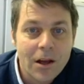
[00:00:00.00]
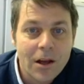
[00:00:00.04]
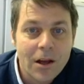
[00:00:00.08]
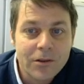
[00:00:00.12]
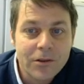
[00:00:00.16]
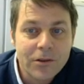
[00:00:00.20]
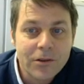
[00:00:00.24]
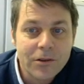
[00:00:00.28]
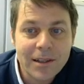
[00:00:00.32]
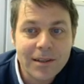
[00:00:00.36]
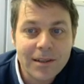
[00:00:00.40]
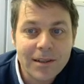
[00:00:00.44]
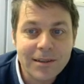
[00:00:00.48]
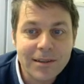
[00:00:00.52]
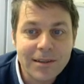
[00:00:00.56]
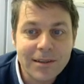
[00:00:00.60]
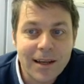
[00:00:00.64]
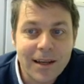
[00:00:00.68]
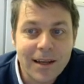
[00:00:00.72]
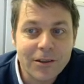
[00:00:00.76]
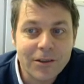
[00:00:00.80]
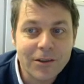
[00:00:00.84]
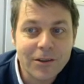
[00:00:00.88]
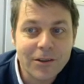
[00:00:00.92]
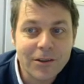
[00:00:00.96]
So this is
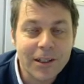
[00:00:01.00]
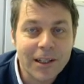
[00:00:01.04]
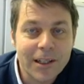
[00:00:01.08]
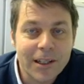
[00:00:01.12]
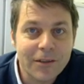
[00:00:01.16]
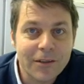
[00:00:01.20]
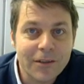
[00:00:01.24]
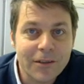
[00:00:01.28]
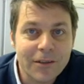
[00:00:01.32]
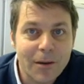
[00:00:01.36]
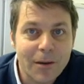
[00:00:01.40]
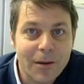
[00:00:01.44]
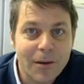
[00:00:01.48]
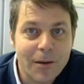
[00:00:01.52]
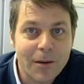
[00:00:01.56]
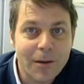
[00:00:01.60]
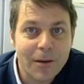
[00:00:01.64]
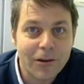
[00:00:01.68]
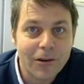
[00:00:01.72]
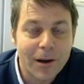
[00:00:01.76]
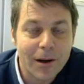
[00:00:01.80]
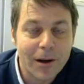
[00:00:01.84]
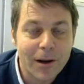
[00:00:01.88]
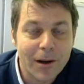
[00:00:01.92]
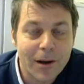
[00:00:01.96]
our circuit for our
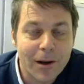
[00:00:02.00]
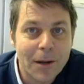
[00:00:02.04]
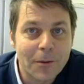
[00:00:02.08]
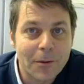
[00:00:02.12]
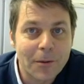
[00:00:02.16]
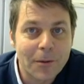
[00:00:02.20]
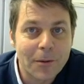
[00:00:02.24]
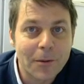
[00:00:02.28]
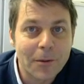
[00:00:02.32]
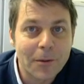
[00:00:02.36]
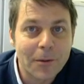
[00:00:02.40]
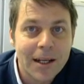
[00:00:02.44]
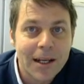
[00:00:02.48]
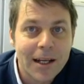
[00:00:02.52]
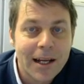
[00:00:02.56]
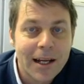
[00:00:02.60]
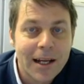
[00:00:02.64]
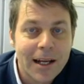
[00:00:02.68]
program counter.